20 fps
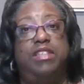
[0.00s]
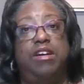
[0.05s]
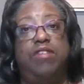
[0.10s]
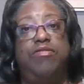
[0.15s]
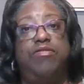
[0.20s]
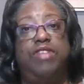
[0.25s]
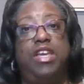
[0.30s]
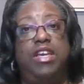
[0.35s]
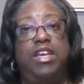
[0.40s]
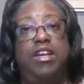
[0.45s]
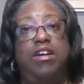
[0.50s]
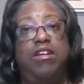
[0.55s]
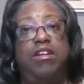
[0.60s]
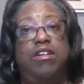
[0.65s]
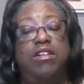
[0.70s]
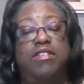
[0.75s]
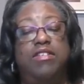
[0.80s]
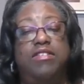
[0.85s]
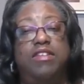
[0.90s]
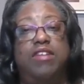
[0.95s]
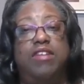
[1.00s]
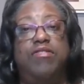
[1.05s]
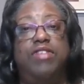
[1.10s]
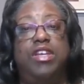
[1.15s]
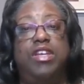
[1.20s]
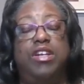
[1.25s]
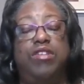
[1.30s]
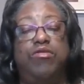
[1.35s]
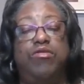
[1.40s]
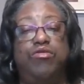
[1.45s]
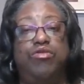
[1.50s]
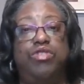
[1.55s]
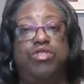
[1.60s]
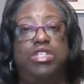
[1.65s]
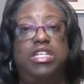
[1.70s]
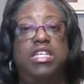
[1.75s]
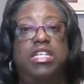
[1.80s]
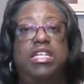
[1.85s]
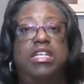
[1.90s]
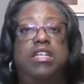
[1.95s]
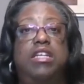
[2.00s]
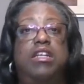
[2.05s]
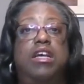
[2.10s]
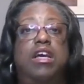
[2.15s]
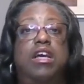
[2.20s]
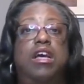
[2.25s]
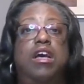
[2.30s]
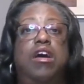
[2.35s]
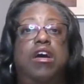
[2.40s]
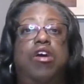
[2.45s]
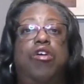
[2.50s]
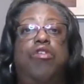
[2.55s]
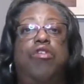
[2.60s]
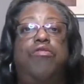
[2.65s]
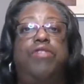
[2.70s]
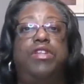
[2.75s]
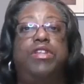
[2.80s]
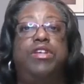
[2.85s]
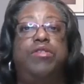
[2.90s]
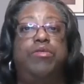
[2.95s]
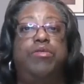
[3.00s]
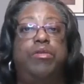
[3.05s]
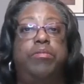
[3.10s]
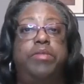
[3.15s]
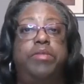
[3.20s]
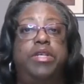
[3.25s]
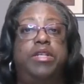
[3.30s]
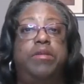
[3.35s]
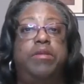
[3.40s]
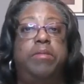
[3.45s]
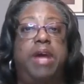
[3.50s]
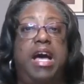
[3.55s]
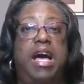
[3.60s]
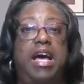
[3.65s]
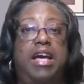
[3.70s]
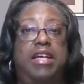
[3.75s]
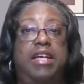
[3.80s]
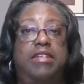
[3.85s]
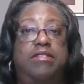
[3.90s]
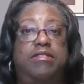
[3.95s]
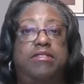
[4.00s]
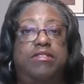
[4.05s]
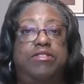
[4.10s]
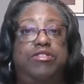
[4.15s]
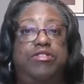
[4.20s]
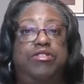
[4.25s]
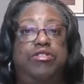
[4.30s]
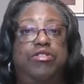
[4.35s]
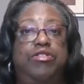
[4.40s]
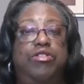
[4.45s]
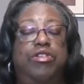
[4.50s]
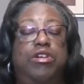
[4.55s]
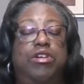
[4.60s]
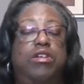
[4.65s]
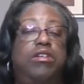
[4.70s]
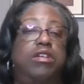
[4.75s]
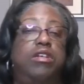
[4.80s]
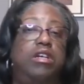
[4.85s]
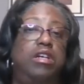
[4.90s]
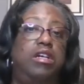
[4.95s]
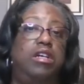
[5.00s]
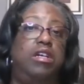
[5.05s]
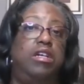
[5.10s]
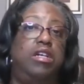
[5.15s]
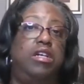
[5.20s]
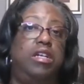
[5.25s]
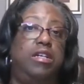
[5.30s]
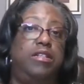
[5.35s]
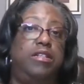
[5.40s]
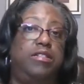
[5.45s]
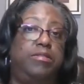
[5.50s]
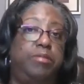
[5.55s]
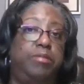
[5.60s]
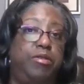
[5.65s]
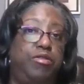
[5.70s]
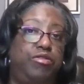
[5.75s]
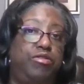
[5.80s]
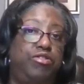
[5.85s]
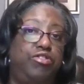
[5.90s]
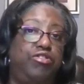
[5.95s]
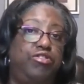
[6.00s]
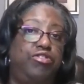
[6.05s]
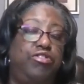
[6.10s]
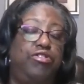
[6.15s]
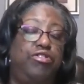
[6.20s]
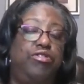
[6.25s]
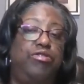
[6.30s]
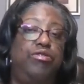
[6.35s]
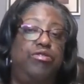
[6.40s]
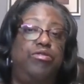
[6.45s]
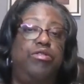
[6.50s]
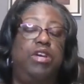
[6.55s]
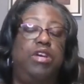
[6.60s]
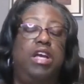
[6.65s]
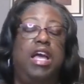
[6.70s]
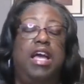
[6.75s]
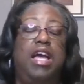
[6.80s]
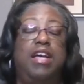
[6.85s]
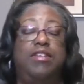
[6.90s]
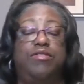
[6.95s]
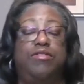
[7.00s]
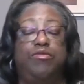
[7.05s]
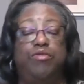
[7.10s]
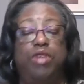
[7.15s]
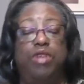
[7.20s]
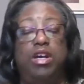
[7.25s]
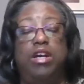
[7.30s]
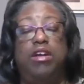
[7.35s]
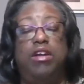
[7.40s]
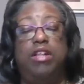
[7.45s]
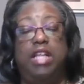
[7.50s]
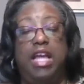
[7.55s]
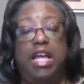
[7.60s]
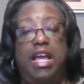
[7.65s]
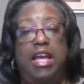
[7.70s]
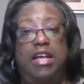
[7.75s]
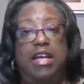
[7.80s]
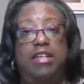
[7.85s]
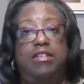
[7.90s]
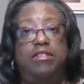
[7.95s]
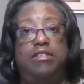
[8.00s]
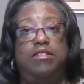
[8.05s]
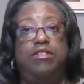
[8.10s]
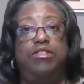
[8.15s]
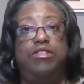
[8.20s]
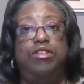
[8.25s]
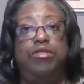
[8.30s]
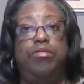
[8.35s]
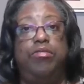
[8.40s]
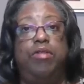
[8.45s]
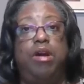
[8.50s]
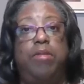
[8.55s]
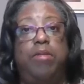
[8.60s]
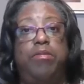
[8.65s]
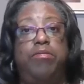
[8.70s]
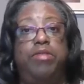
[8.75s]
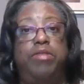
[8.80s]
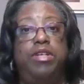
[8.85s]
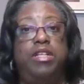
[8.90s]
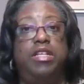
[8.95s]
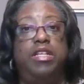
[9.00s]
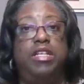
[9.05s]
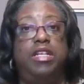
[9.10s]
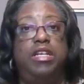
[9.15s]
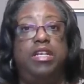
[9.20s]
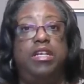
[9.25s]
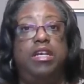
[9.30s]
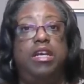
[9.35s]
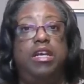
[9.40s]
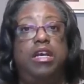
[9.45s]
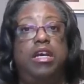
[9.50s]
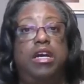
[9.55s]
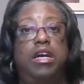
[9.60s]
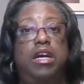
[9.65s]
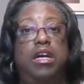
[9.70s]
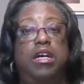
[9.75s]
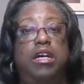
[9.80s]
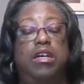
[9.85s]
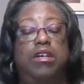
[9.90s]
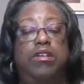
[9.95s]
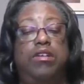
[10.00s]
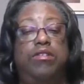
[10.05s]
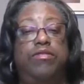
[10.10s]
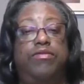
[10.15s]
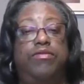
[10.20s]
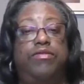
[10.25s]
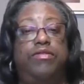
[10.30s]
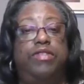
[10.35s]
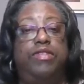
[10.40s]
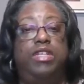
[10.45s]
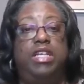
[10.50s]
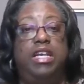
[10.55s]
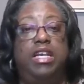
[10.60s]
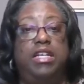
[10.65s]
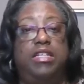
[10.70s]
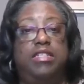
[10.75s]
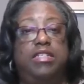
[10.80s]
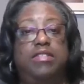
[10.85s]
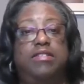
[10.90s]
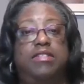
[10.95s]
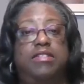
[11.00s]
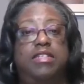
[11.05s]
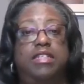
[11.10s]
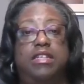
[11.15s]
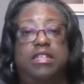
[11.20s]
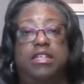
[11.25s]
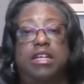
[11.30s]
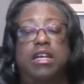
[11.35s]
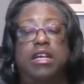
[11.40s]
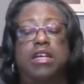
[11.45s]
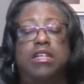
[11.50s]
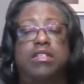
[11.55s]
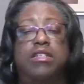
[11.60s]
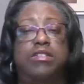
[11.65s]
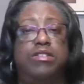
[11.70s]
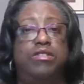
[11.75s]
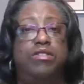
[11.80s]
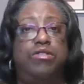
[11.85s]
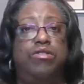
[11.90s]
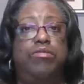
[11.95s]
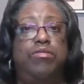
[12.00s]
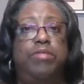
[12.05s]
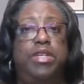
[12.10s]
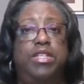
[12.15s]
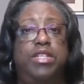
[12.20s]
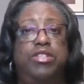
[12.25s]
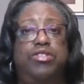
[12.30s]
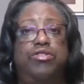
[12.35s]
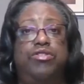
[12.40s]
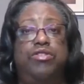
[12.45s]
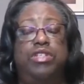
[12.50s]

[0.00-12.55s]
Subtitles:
self-care, a self-care routine, hopefully it will minimize your exposure to, as well as your probability of getting sick. So make